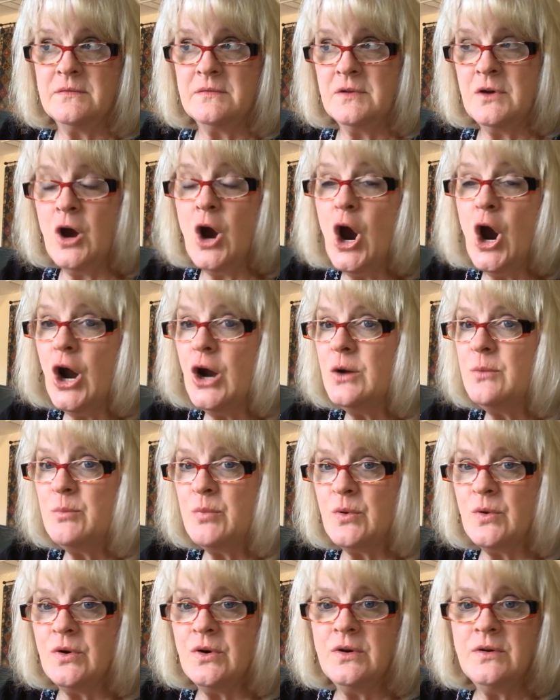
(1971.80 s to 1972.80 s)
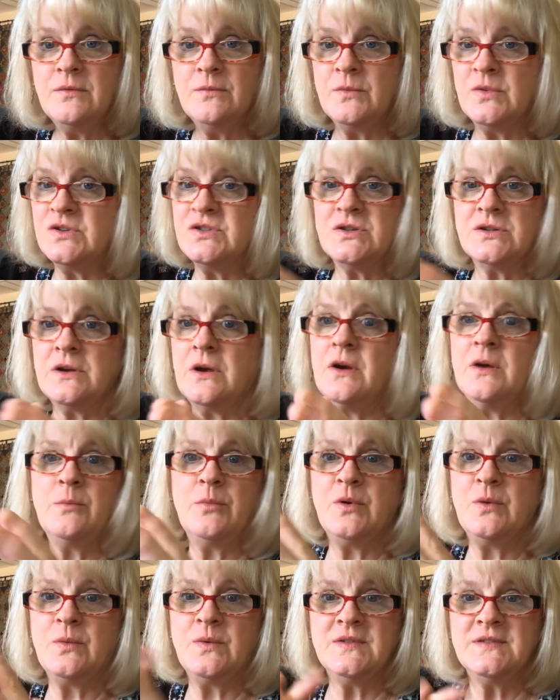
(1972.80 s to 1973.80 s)
cardboard, which
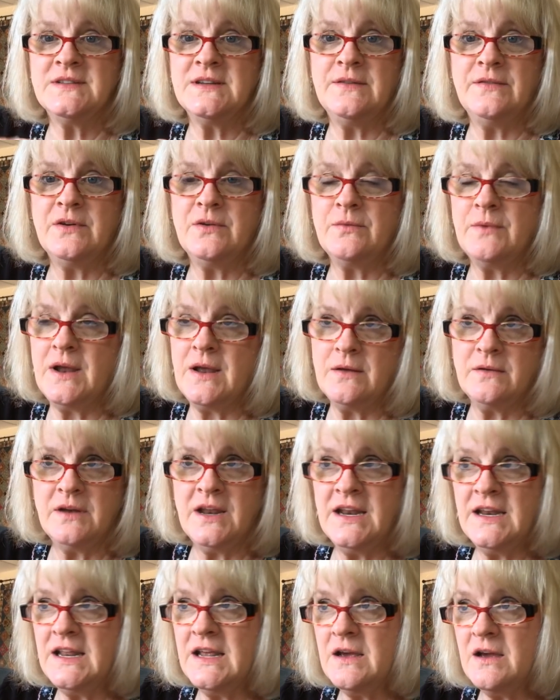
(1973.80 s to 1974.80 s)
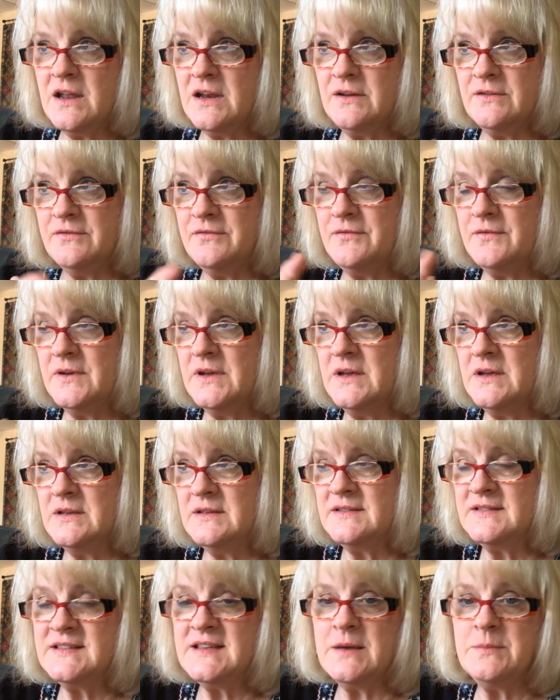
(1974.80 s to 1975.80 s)
cardboard wasn't even around, any kind of
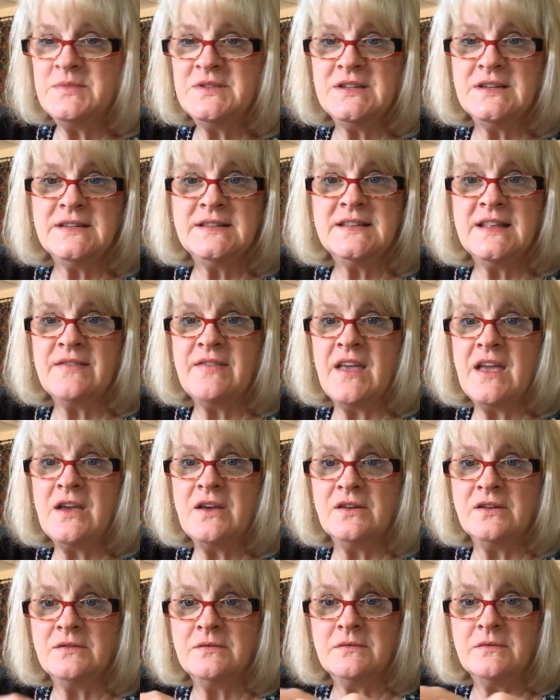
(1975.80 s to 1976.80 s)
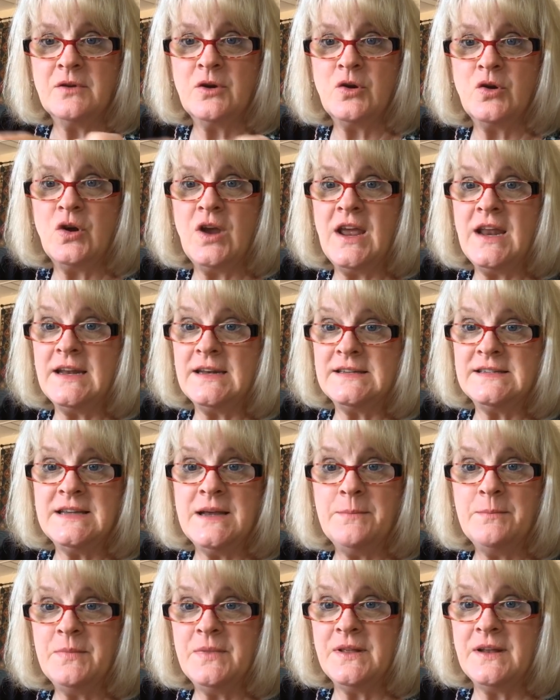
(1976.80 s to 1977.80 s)
substance that they could create a
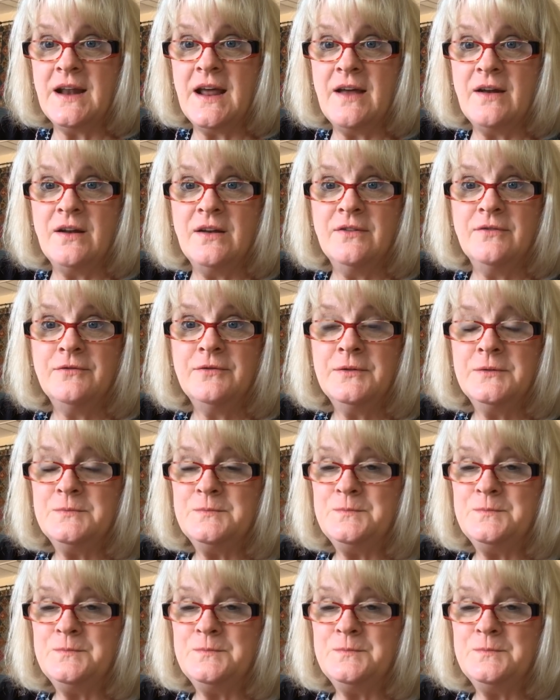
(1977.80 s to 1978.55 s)
template out of.